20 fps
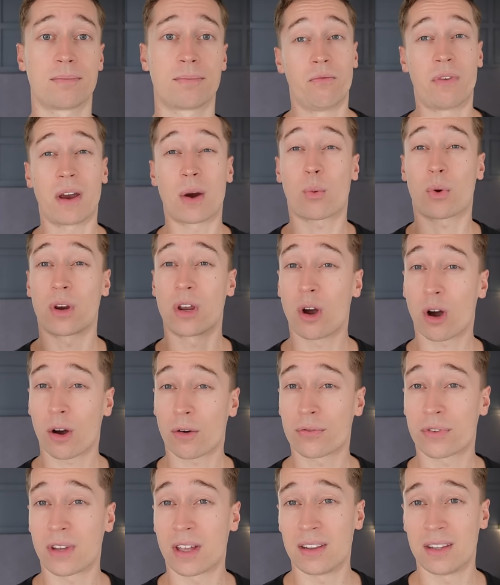Very
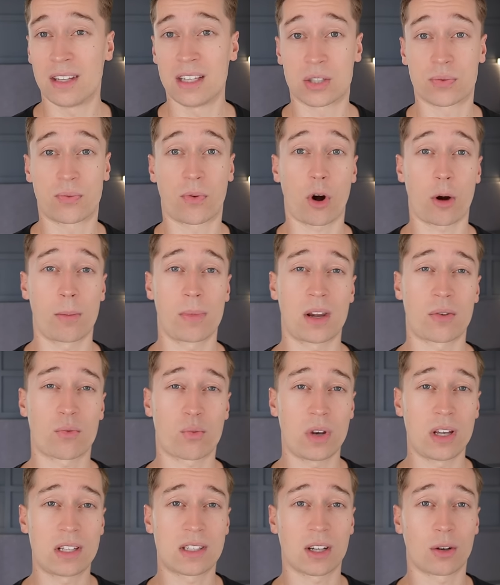often these farmland
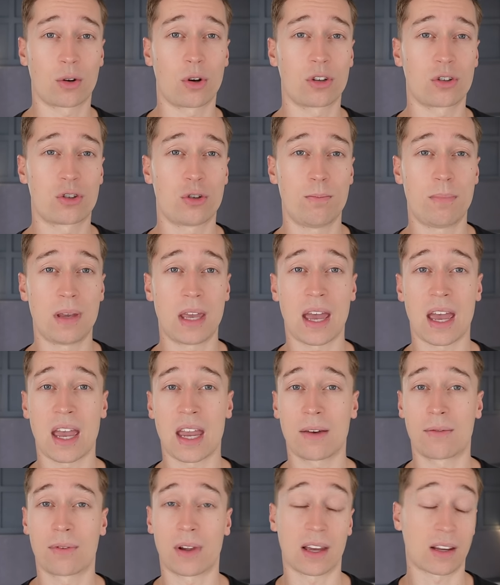REITs are going to
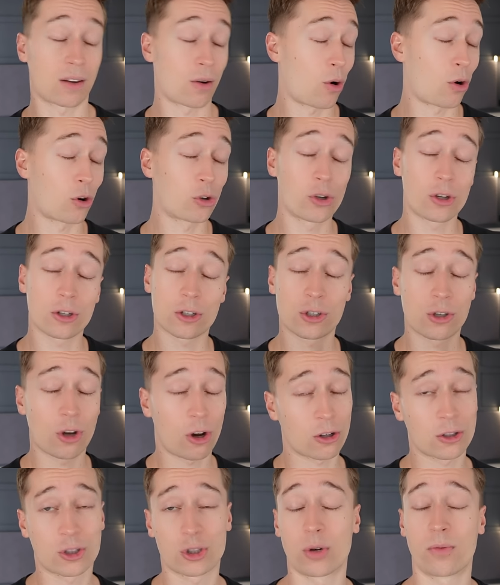behave like other
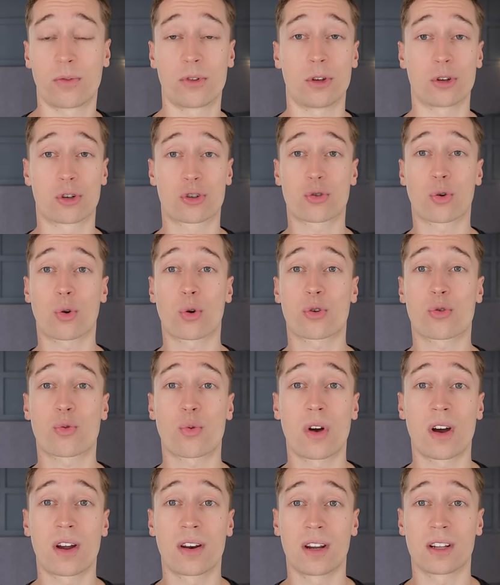stocks over the short
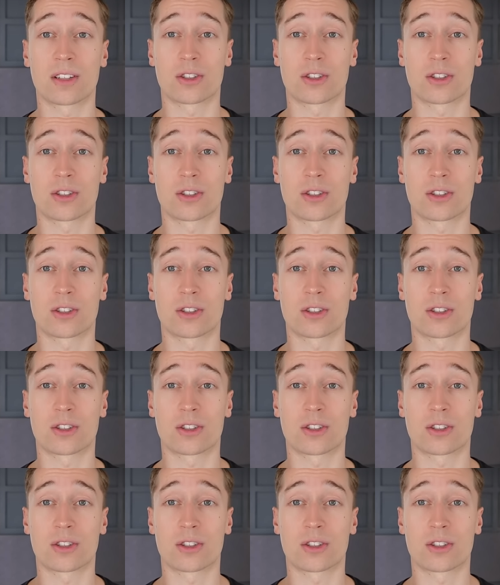run.